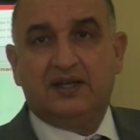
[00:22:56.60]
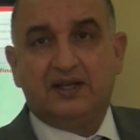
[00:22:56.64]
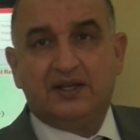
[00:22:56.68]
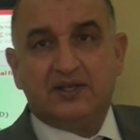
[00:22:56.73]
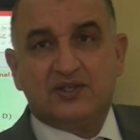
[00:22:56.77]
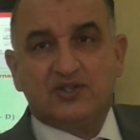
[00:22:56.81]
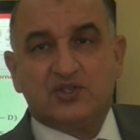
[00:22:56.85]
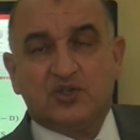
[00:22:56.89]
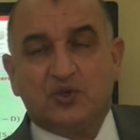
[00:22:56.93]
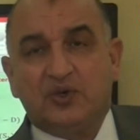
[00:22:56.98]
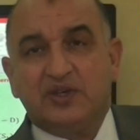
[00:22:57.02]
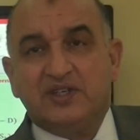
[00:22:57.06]

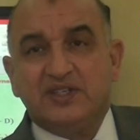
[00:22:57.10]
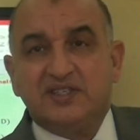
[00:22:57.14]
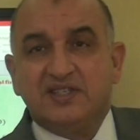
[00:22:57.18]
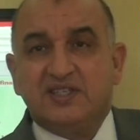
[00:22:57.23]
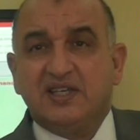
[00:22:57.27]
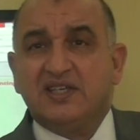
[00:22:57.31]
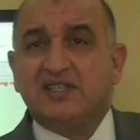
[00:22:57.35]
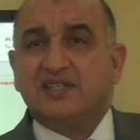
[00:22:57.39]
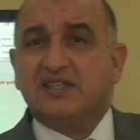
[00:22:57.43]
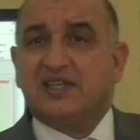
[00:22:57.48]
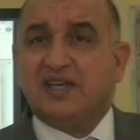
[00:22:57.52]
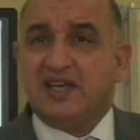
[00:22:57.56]
so in
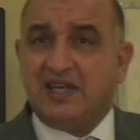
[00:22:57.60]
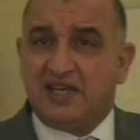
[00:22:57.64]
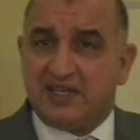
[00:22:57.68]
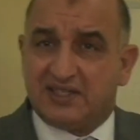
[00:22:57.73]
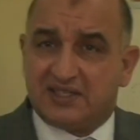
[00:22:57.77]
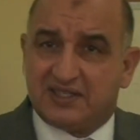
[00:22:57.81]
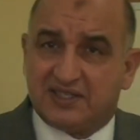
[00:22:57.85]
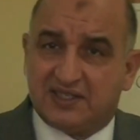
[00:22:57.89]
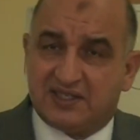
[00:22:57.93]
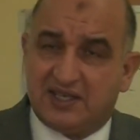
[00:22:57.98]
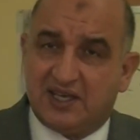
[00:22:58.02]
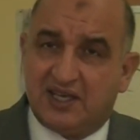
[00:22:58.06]
this
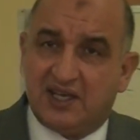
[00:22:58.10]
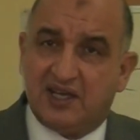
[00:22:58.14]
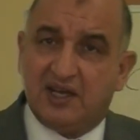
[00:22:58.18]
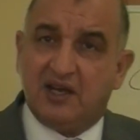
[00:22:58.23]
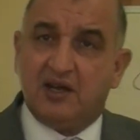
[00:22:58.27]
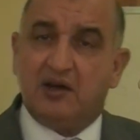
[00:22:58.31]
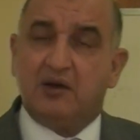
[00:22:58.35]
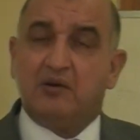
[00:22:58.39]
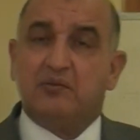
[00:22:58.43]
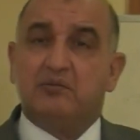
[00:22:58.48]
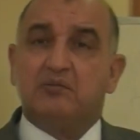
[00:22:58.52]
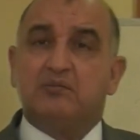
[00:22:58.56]
case,
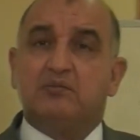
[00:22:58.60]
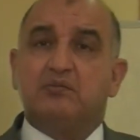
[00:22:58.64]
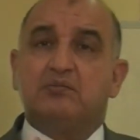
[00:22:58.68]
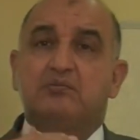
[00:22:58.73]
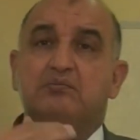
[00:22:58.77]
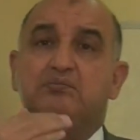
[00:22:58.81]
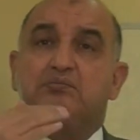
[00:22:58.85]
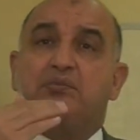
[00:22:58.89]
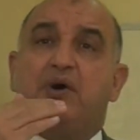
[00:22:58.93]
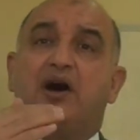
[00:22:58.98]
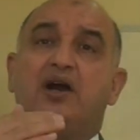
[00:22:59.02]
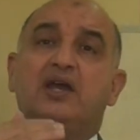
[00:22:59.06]

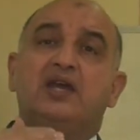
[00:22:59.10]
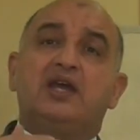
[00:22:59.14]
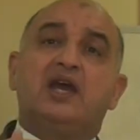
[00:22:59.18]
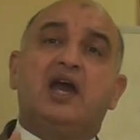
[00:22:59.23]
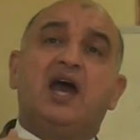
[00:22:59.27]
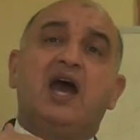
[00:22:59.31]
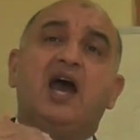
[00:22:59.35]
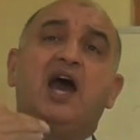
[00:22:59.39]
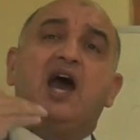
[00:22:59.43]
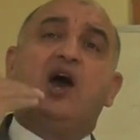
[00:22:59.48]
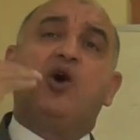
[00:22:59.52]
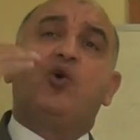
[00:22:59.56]
by
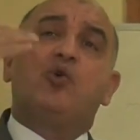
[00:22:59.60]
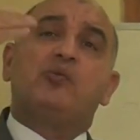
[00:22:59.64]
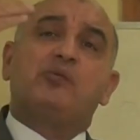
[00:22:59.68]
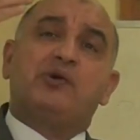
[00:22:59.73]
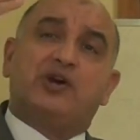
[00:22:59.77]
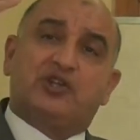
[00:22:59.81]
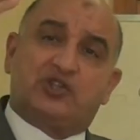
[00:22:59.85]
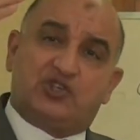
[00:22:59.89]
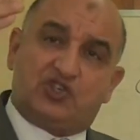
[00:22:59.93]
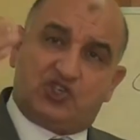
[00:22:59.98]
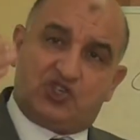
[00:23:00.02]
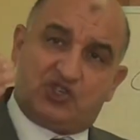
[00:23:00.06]
how
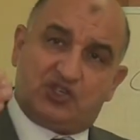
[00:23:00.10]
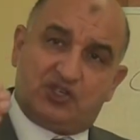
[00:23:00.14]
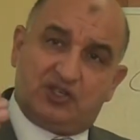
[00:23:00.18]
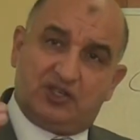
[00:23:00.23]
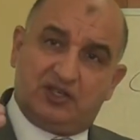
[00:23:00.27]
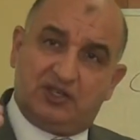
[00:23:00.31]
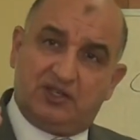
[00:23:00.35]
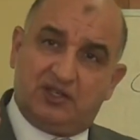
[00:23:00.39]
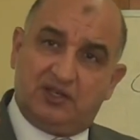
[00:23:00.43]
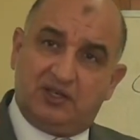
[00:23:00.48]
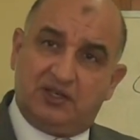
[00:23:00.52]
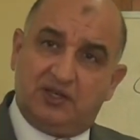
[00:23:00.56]
much
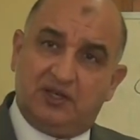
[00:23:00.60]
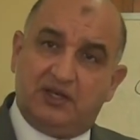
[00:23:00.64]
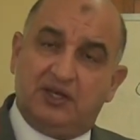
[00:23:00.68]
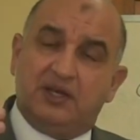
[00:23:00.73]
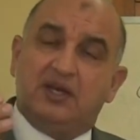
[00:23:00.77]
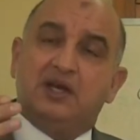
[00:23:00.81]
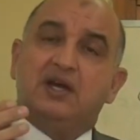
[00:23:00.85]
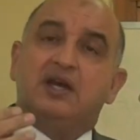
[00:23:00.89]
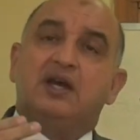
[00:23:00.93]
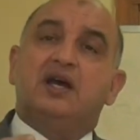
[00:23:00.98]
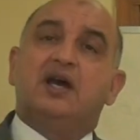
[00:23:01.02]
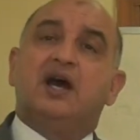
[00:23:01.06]

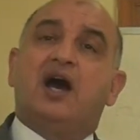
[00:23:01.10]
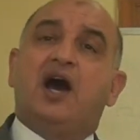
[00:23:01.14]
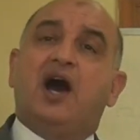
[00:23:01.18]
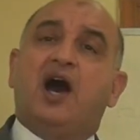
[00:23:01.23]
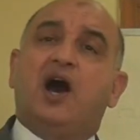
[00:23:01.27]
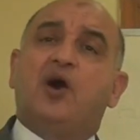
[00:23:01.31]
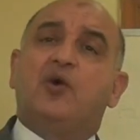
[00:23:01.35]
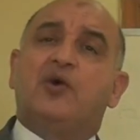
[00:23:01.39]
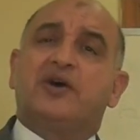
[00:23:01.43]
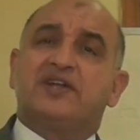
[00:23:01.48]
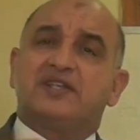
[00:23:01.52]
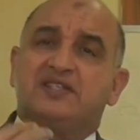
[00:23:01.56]

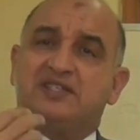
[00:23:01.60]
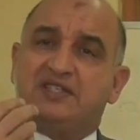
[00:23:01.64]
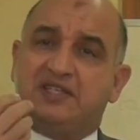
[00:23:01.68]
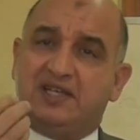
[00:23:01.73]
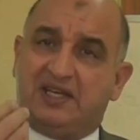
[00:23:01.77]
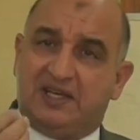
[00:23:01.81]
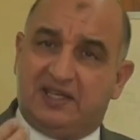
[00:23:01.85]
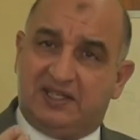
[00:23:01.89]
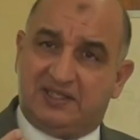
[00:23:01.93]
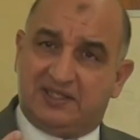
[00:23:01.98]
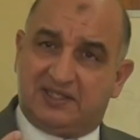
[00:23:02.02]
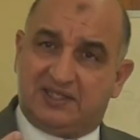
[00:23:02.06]
our
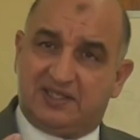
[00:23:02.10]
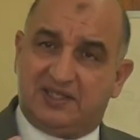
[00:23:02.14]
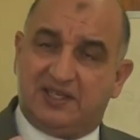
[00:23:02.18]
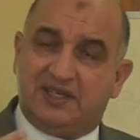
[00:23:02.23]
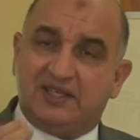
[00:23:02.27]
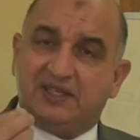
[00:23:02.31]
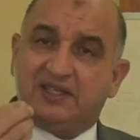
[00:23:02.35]
sales